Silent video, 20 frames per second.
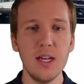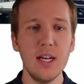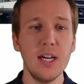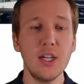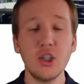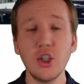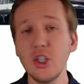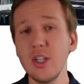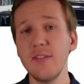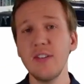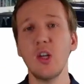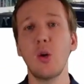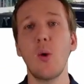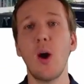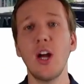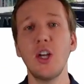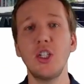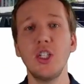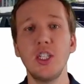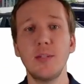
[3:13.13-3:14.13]
Should you have any
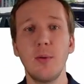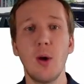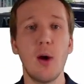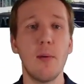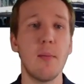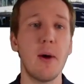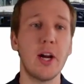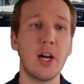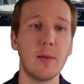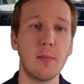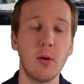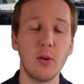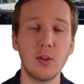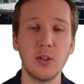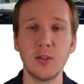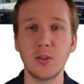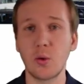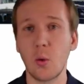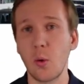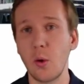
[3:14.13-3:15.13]
questions about
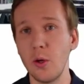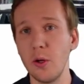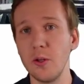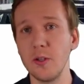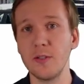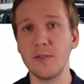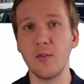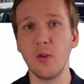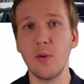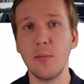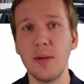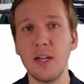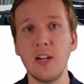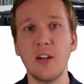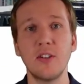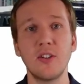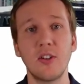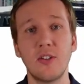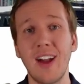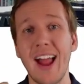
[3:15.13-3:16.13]
micromotions, Coriolis, flow
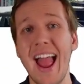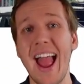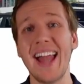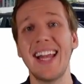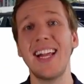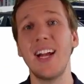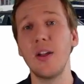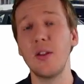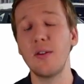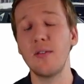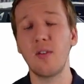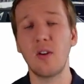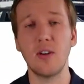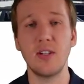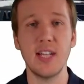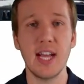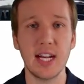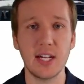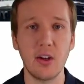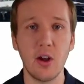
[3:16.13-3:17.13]
meters, or any other of our
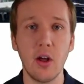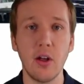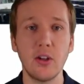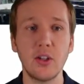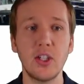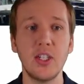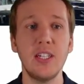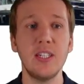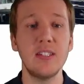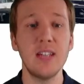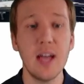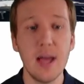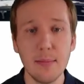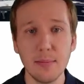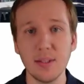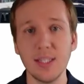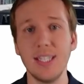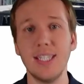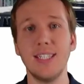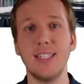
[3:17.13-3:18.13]
technologies,
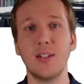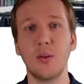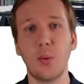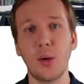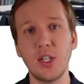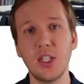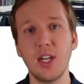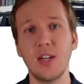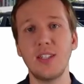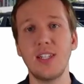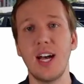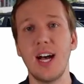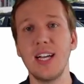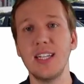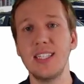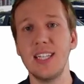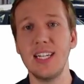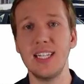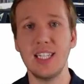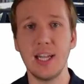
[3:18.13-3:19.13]
please reach out to
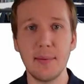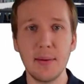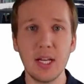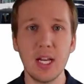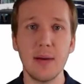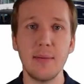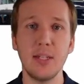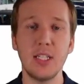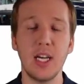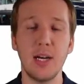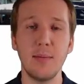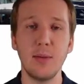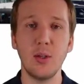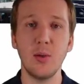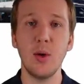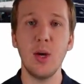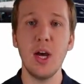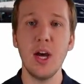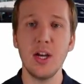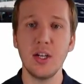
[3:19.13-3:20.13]
us at
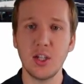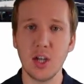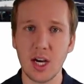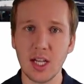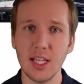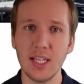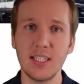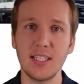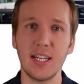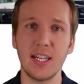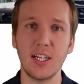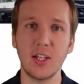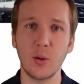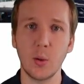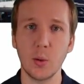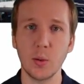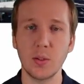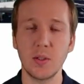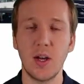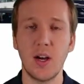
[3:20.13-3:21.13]

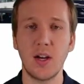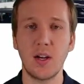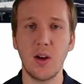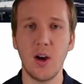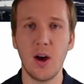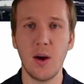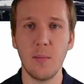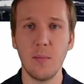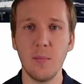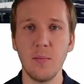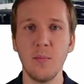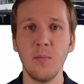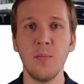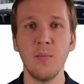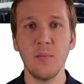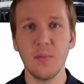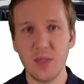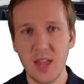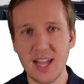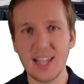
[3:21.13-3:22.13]
www.lakesidecontrols.com.
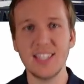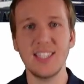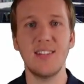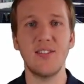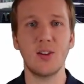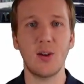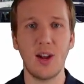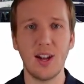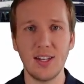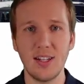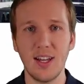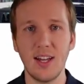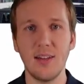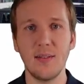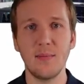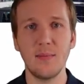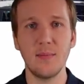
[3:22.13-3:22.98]
Thanks and have a great day.